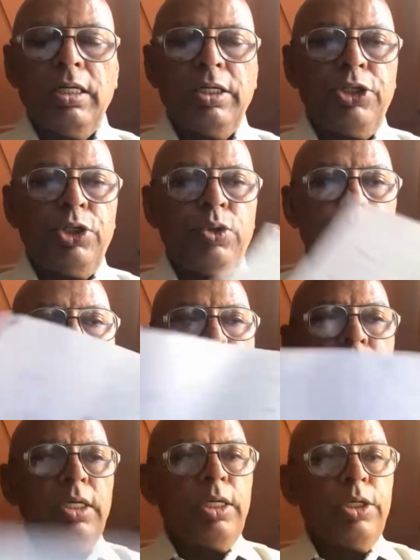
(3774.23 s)

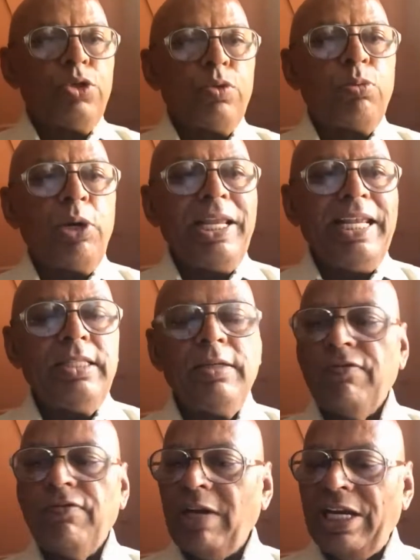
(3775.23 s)
used to breathe
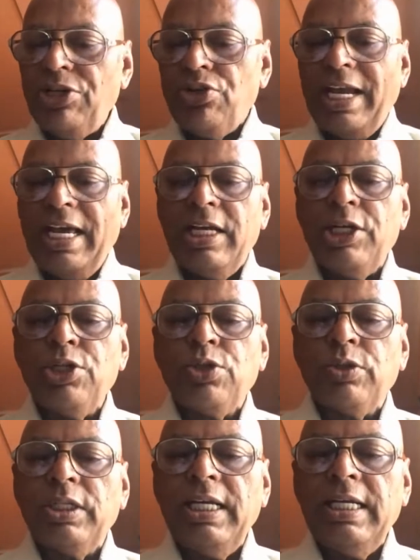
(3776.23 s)
fresh air
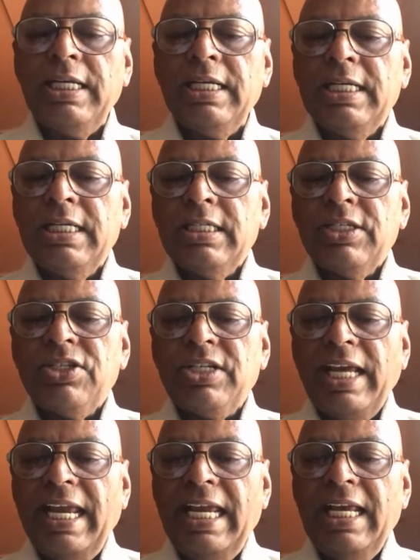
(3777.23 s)
into the
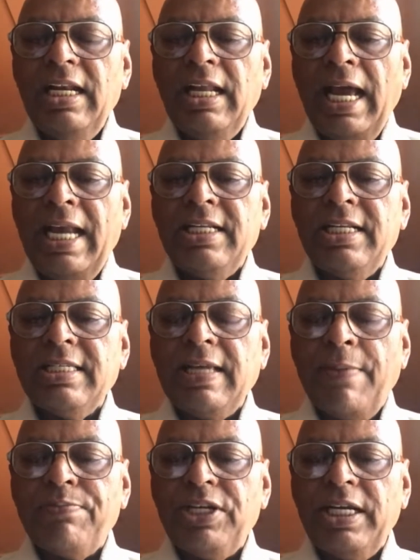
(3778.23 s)
stale,
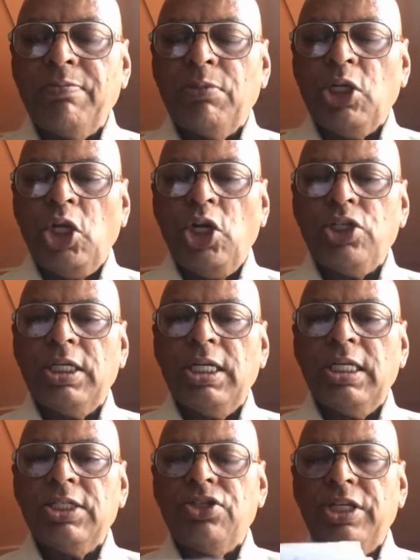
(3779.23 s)
antiseptic,
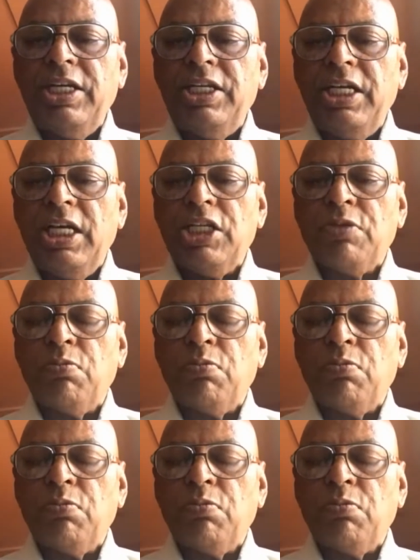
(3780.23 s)
monotonous, tedious,